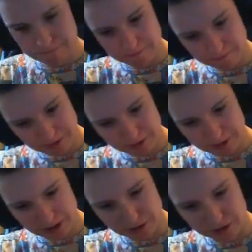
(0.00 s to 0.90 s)
It's
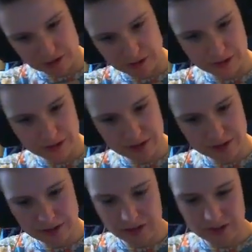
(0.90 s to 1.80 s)
cute
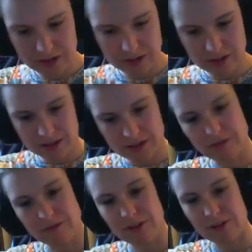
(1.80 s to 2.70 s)
artwork. That
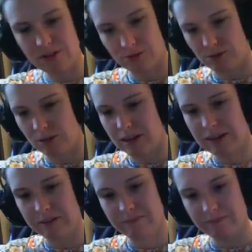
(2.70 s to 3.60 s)
reverse is
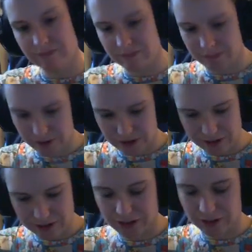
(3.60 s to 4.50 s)
really not
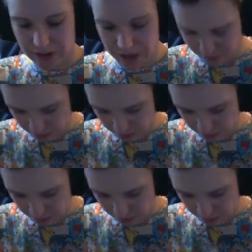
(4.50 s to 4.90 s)
easy to see if you're